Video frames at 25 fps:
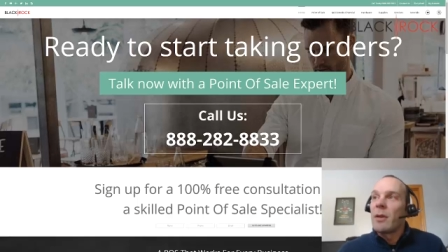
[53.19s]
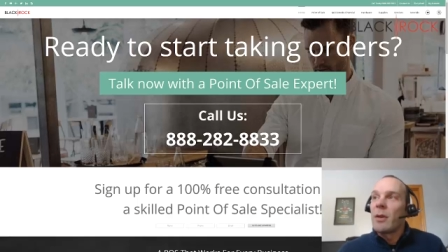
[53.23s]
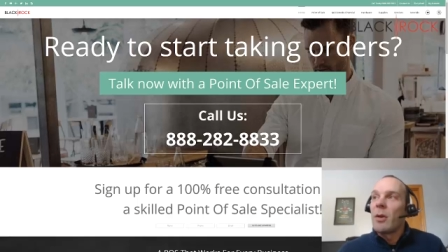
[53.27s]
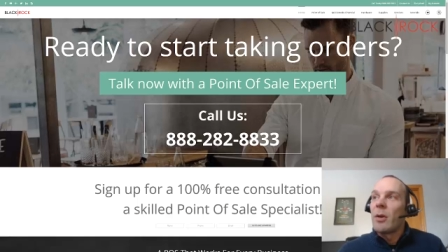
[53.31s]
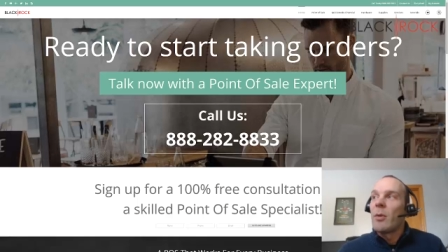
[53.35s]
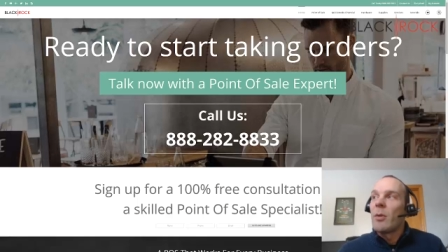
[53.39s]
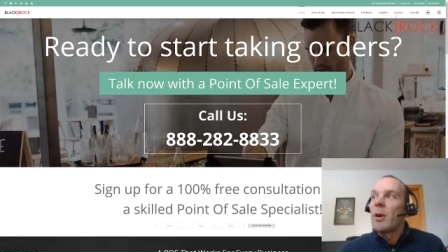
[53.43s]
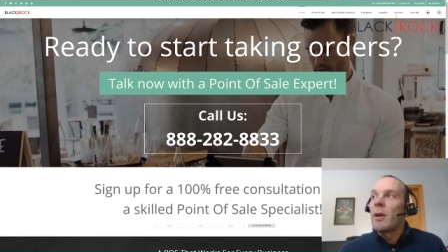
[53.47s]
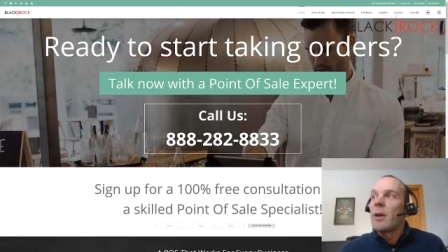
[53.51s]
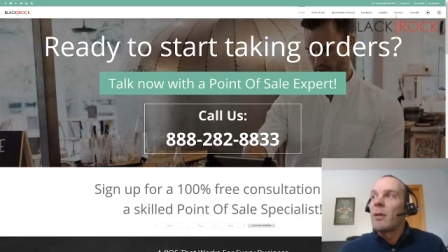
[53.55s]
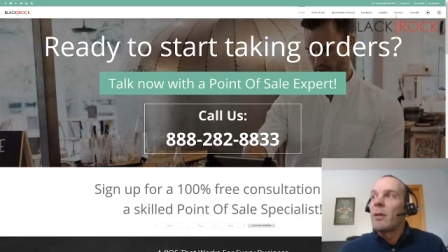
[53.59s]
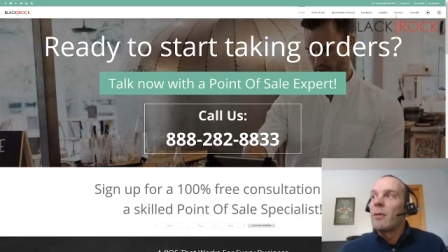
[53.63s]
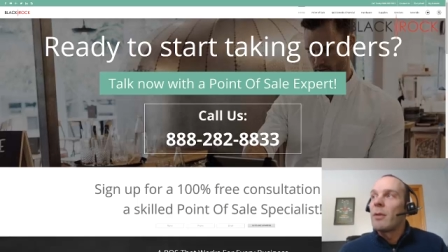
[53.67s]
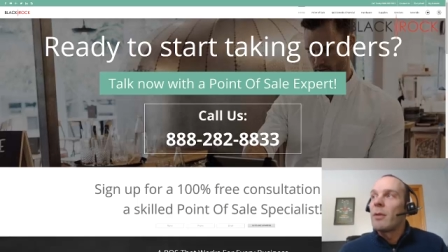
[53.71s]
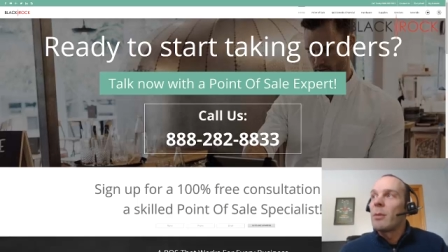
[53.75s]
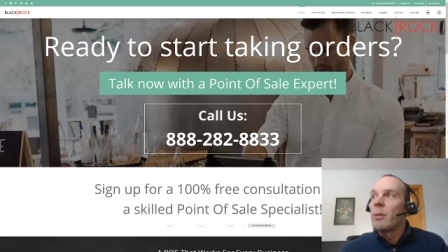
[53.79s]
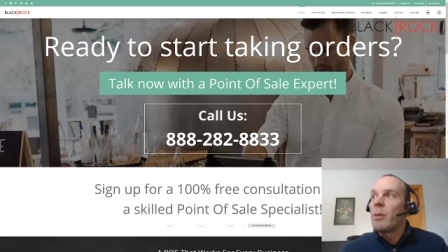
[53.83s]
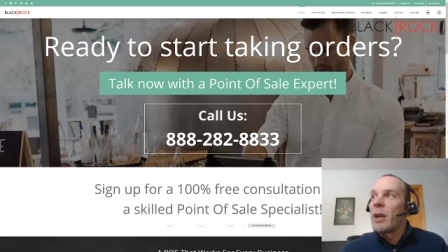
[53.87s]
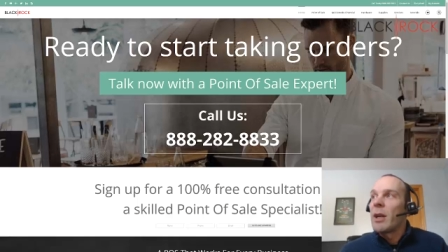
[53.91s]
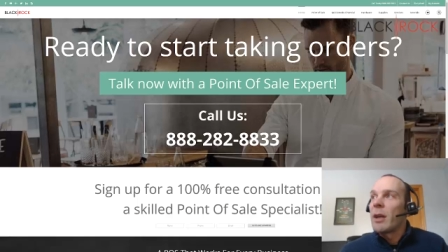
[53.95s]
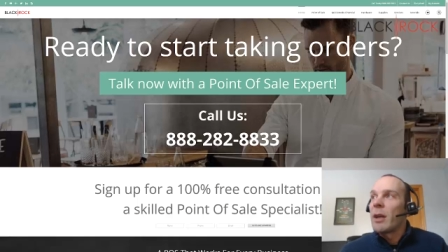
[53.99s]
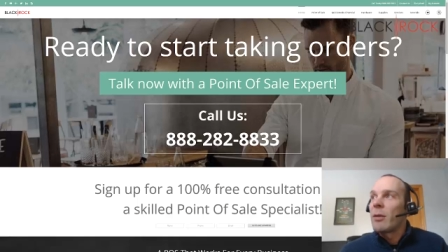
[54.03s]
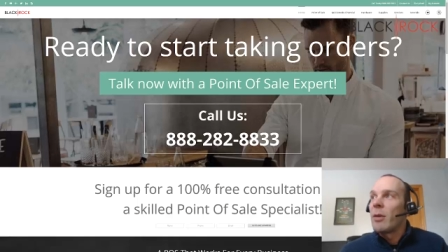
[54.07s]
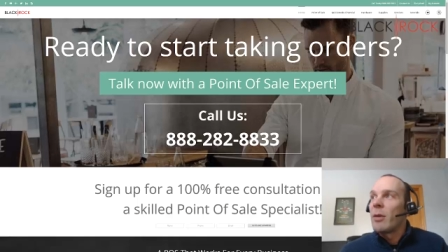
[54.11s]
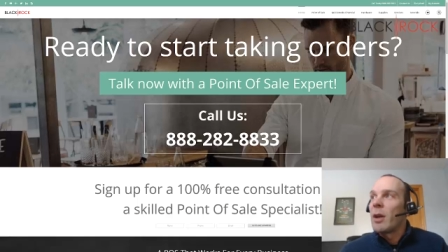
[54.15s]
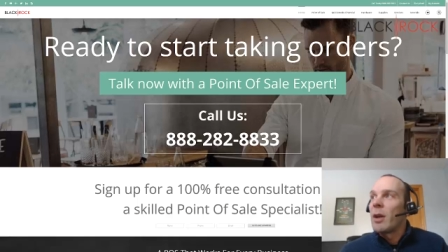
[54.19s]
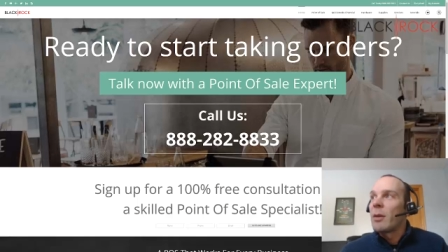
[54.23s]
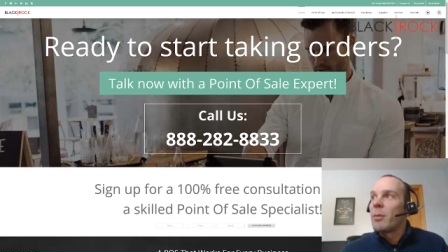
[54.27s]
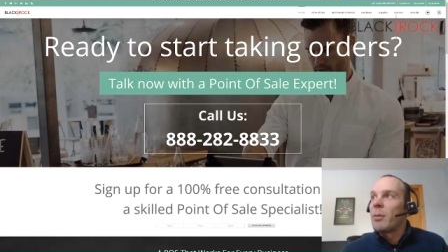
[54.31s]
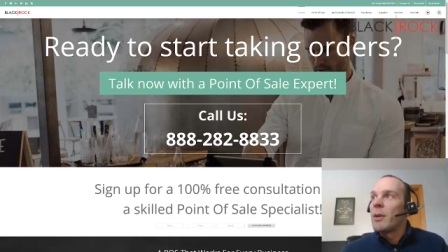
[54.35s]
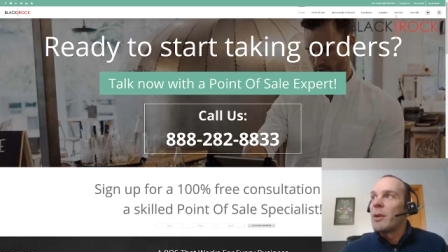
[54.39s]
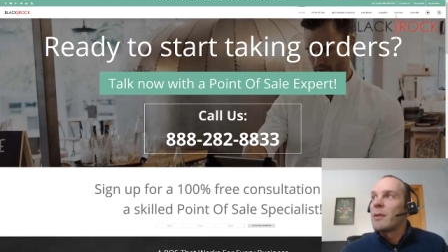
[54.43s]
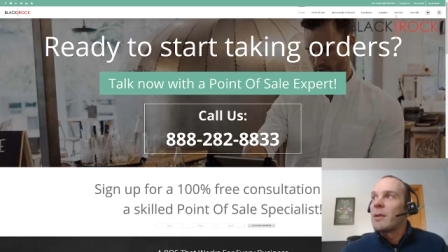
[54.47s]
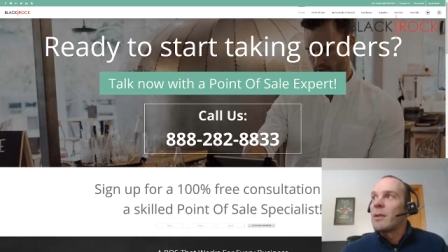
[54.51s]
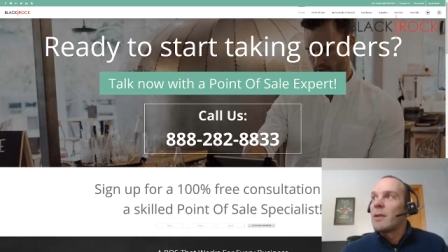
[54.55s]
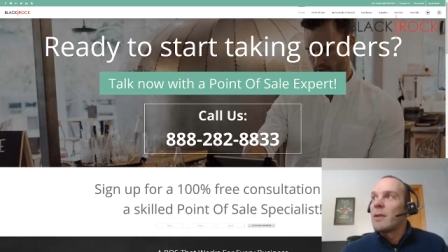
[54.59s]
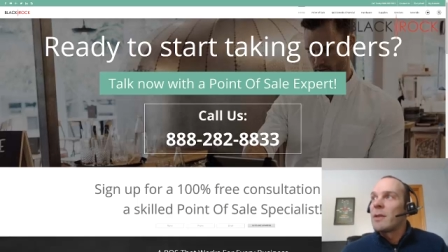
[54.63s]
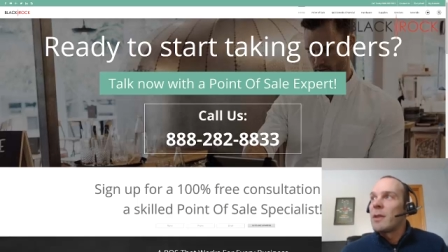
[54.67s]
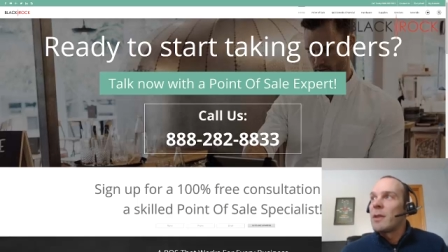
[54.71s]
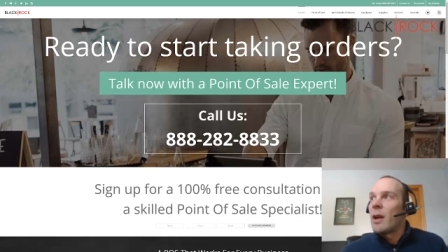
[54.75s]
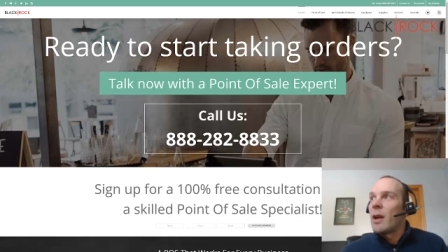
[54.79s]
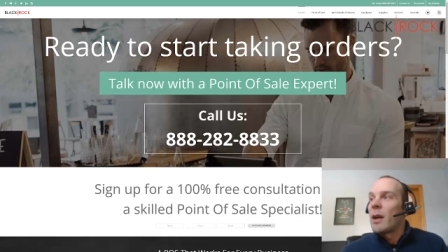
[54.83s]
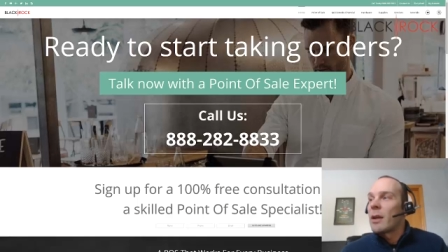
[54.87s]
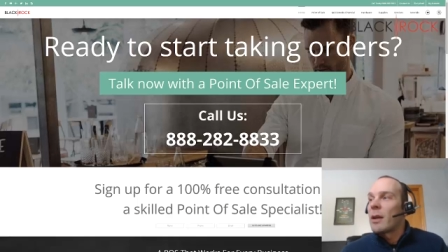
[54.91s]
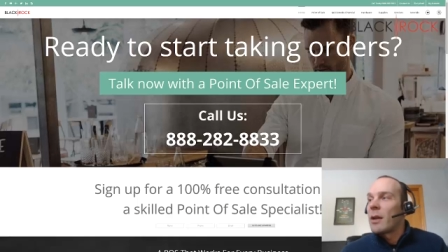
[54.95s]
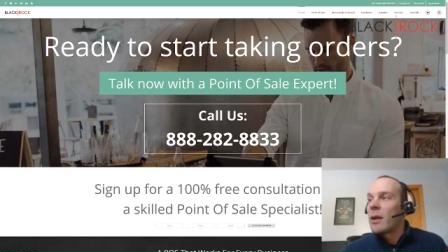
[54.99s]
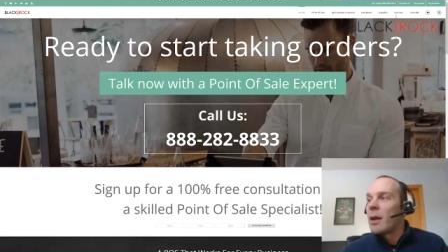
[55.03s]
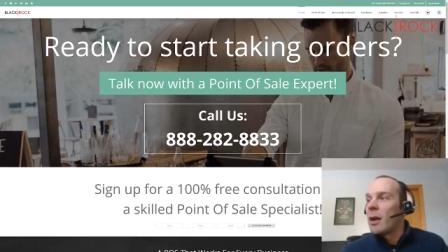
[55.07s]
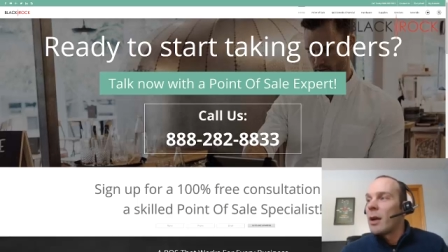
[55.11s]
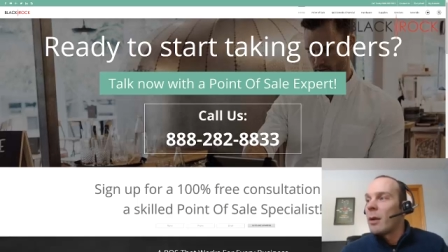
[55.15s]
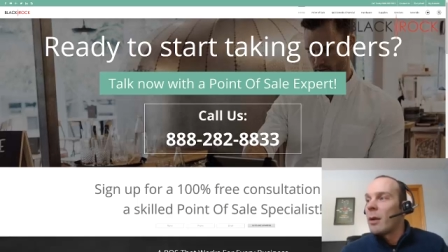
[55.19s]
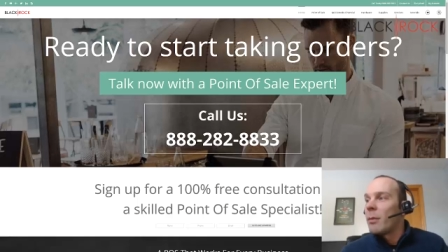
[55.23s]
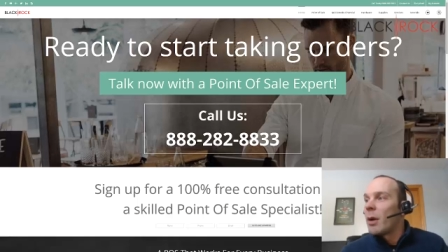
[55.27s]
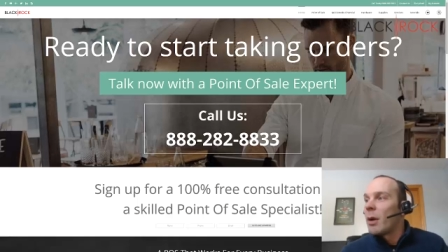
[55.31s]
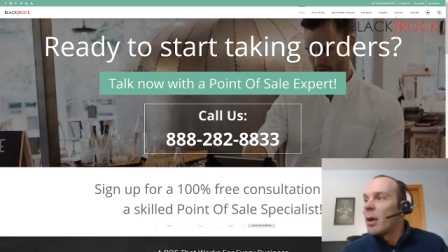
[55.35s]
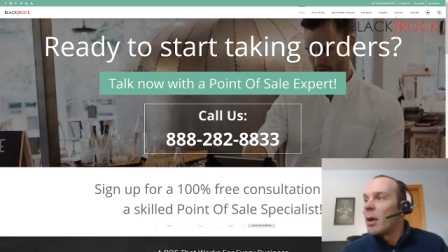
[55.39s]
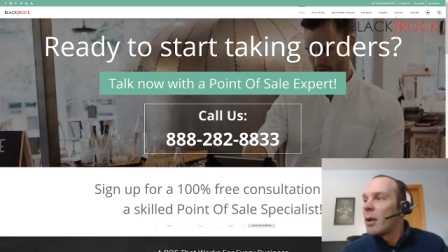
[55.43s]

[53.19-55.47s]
go on over to blackrockbusiness.com.